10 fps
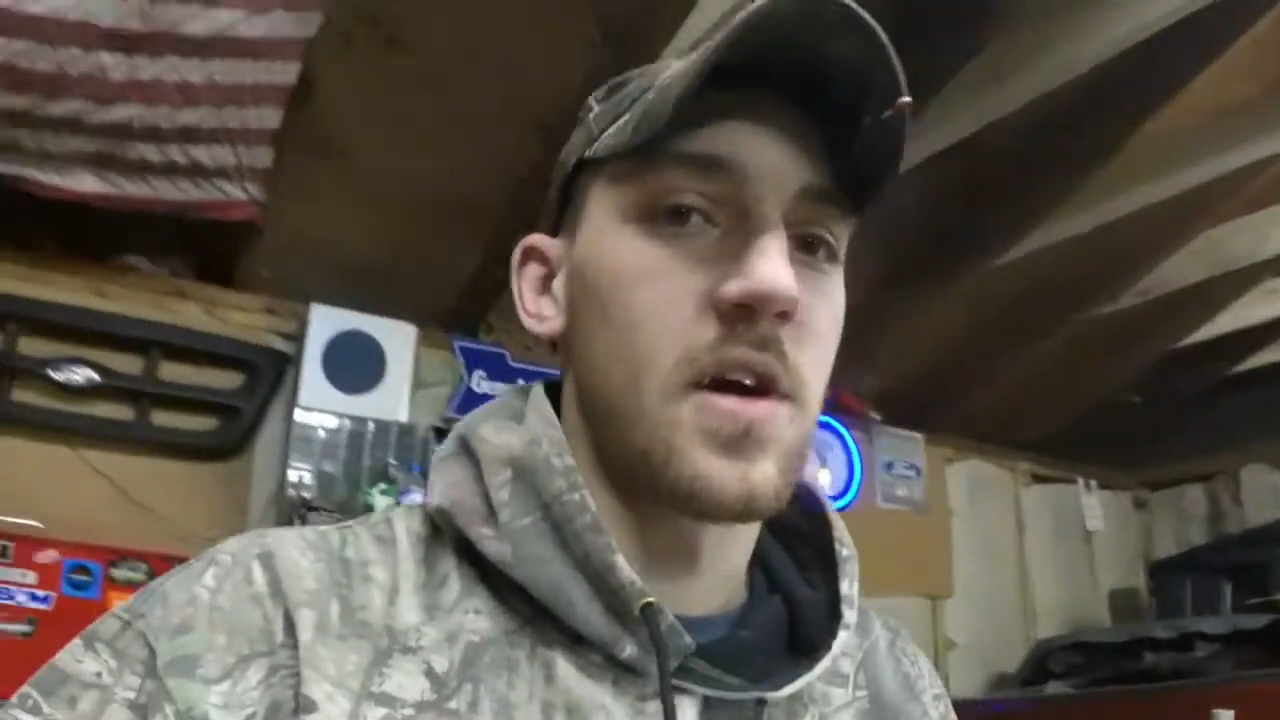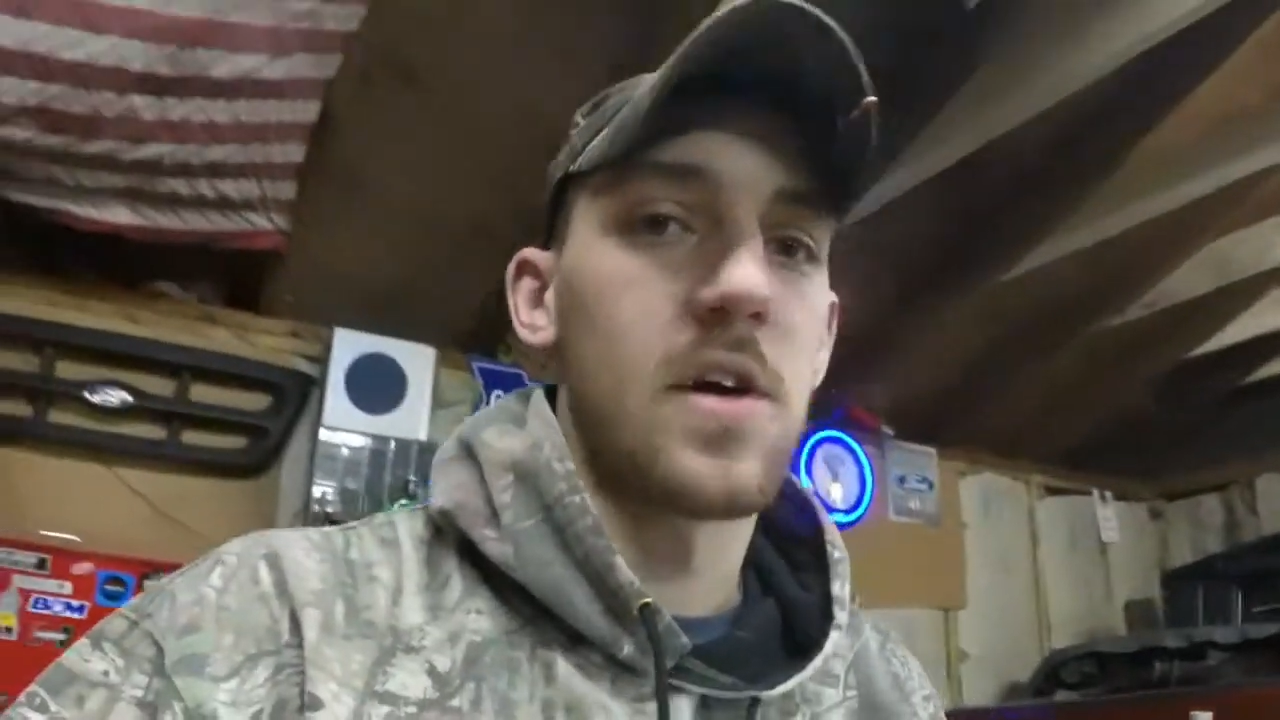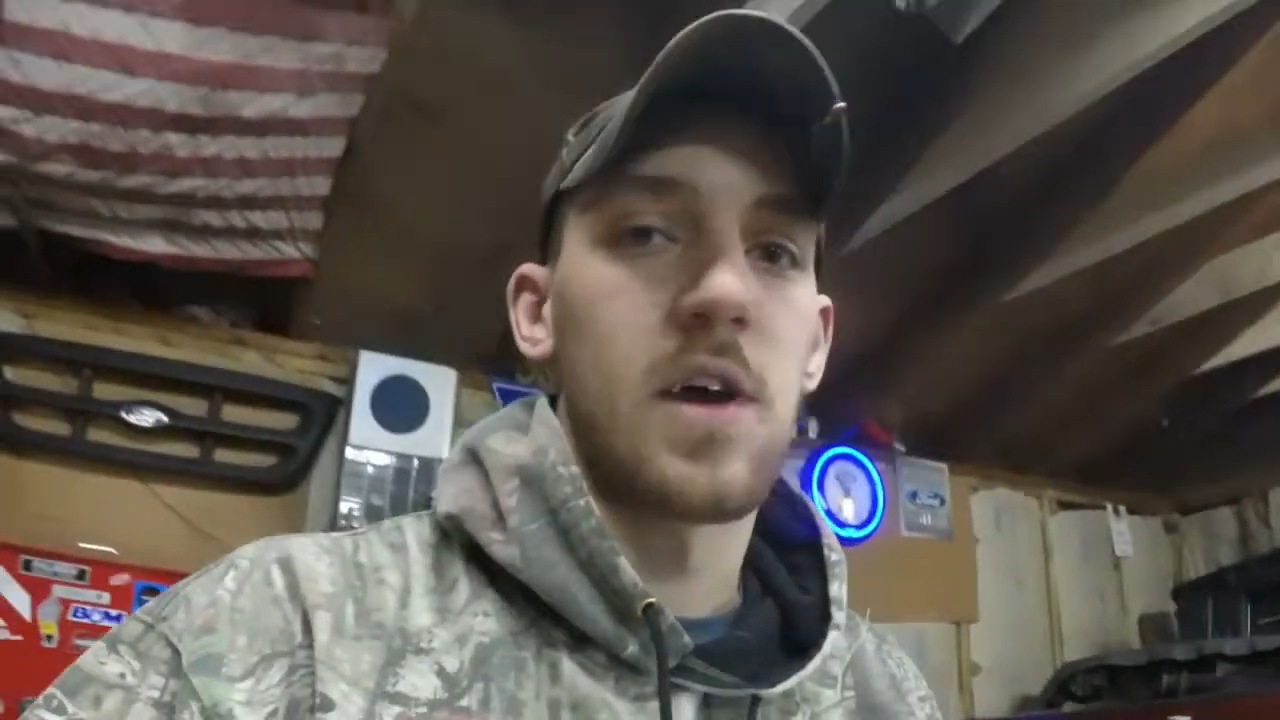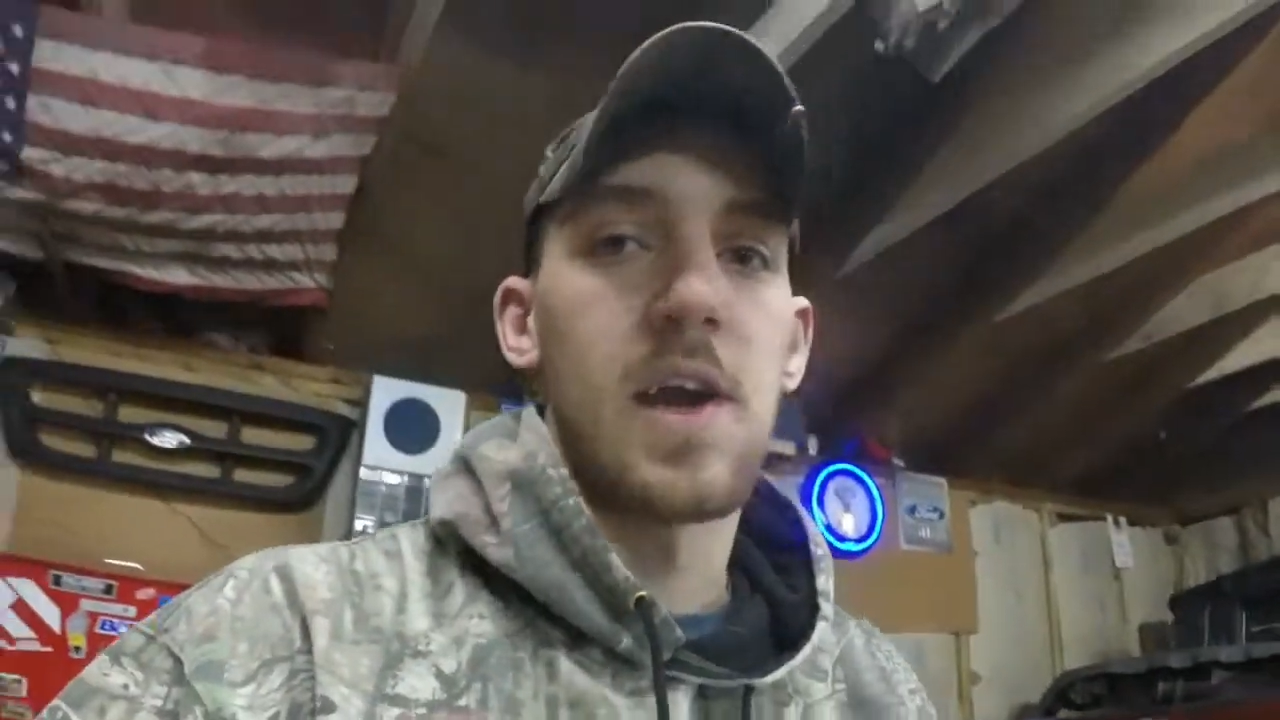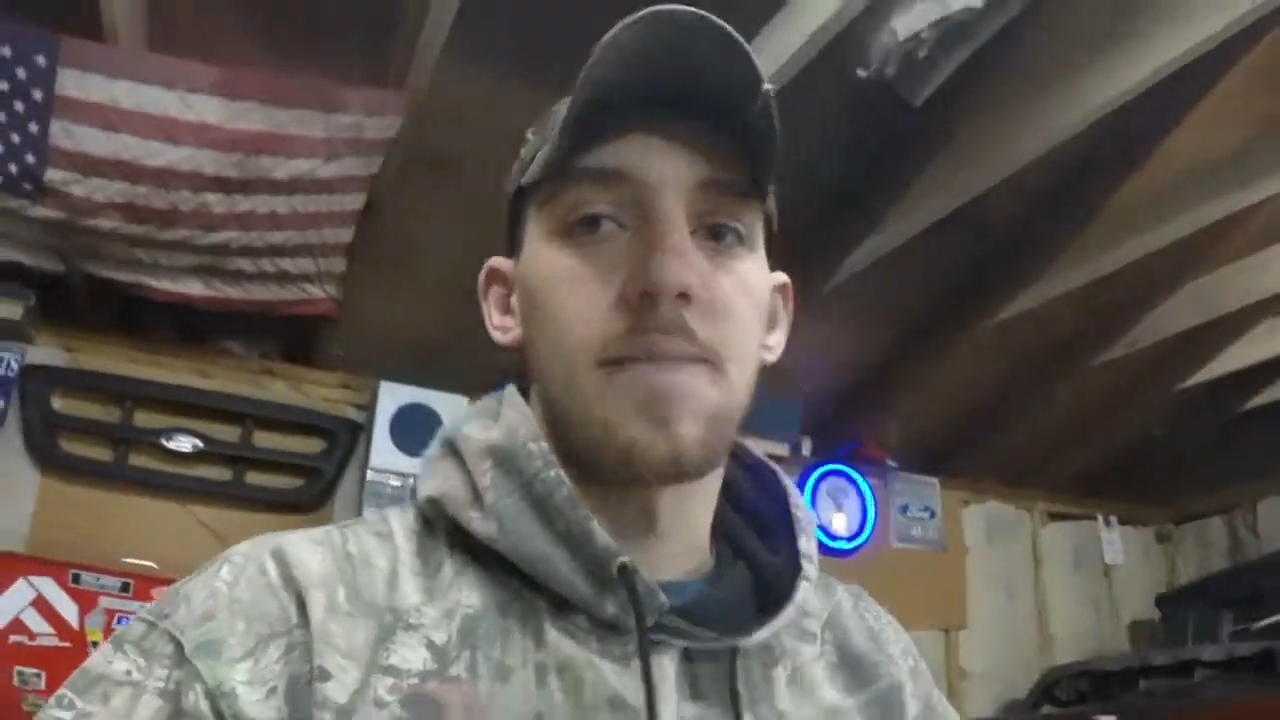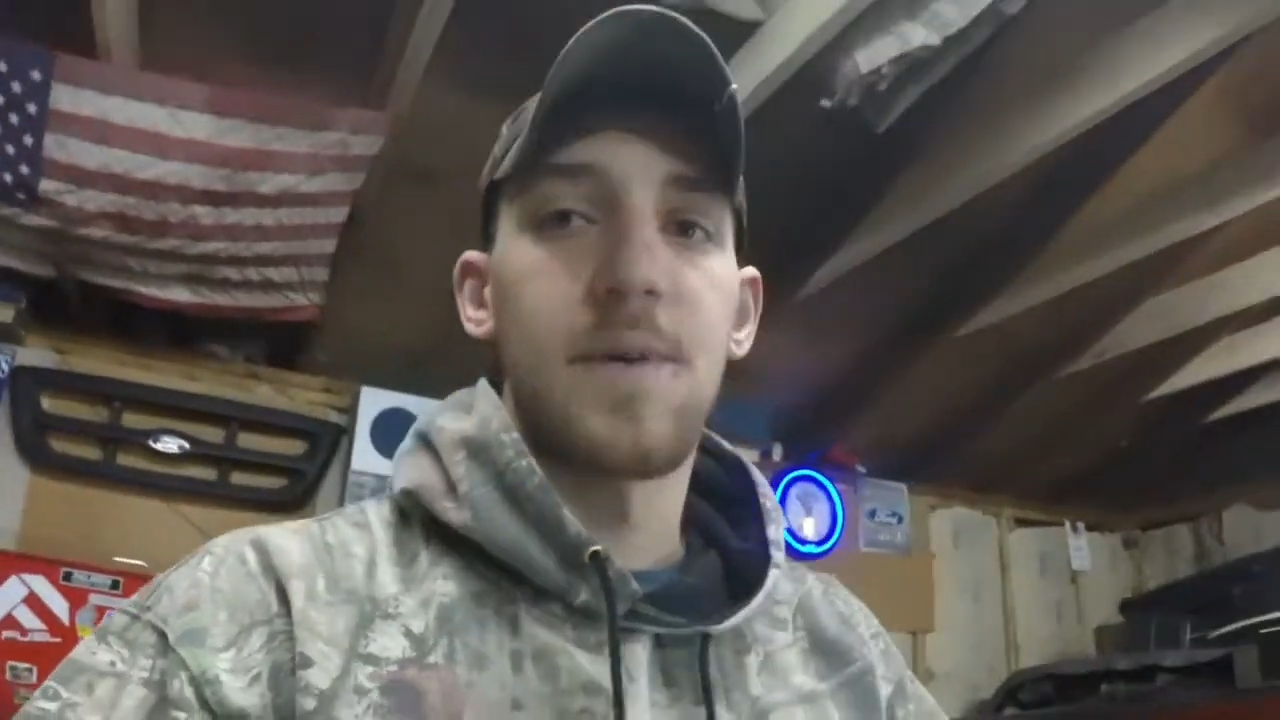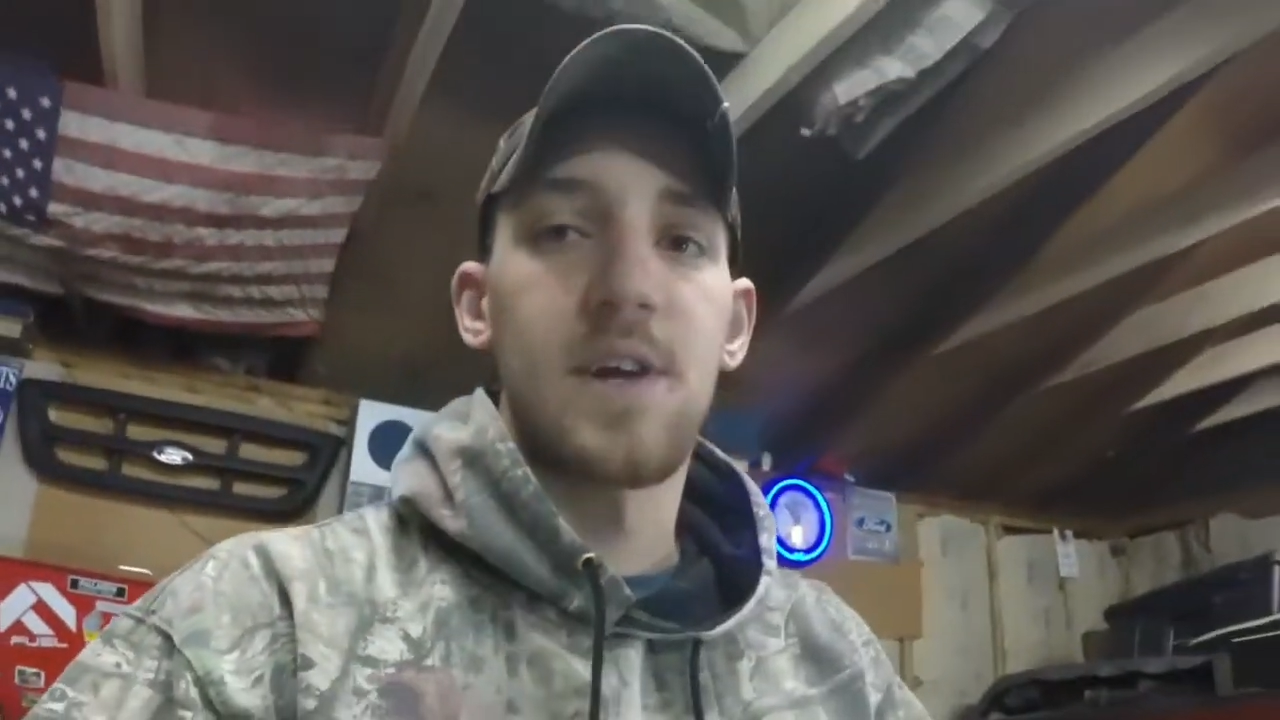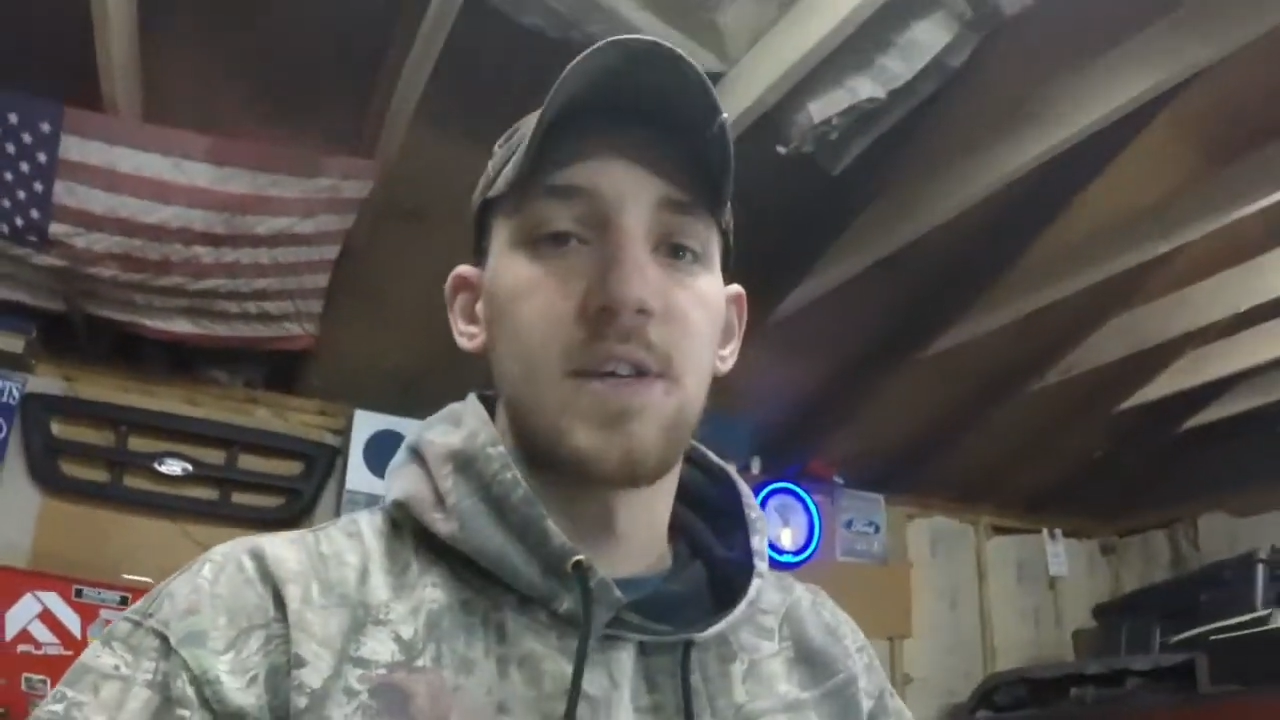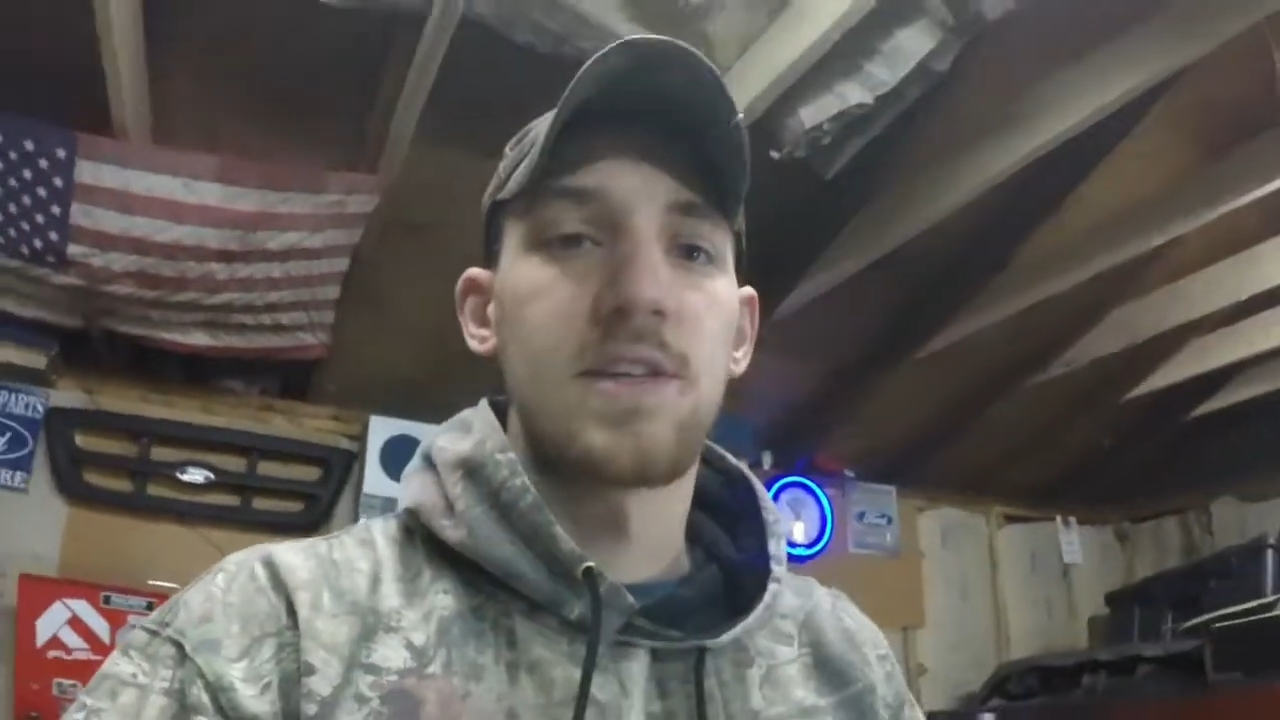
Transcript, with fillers: uh, 8 by